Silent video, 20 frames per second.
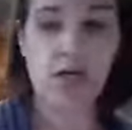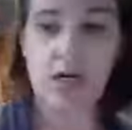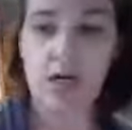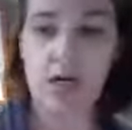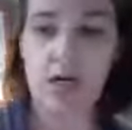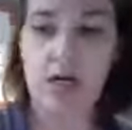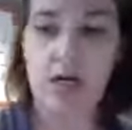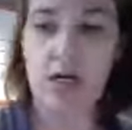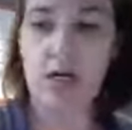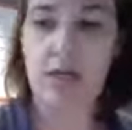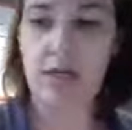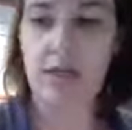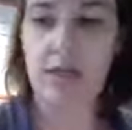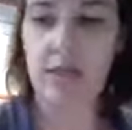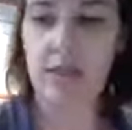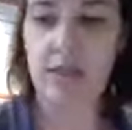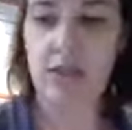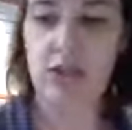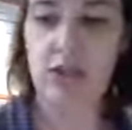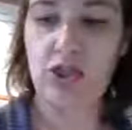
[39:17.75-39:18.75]

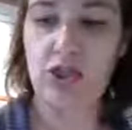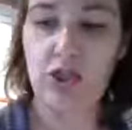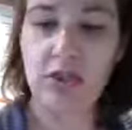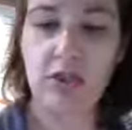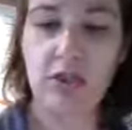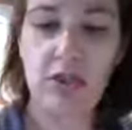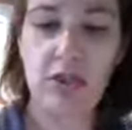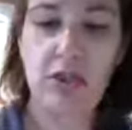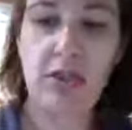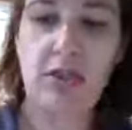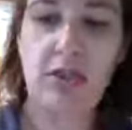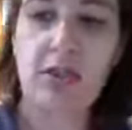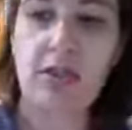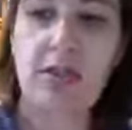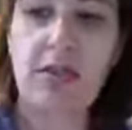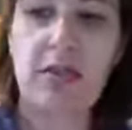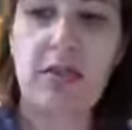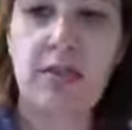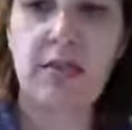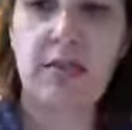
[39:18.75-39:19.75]
guys
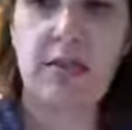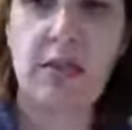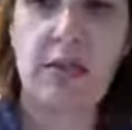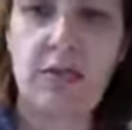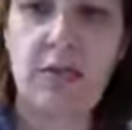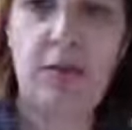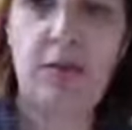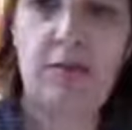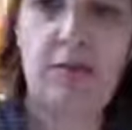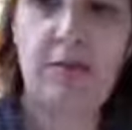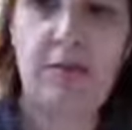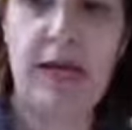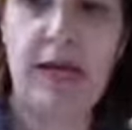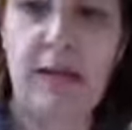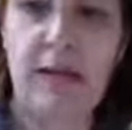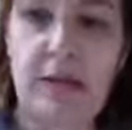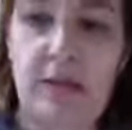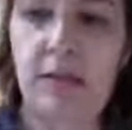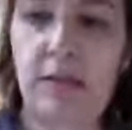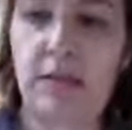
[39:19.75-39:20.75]
just a little bit
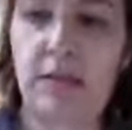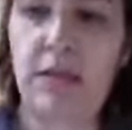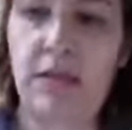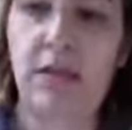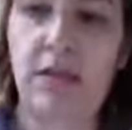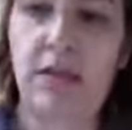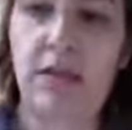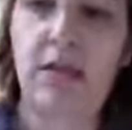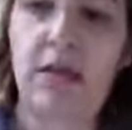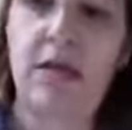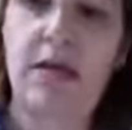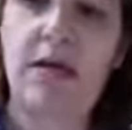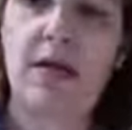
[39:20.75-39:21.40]
back to the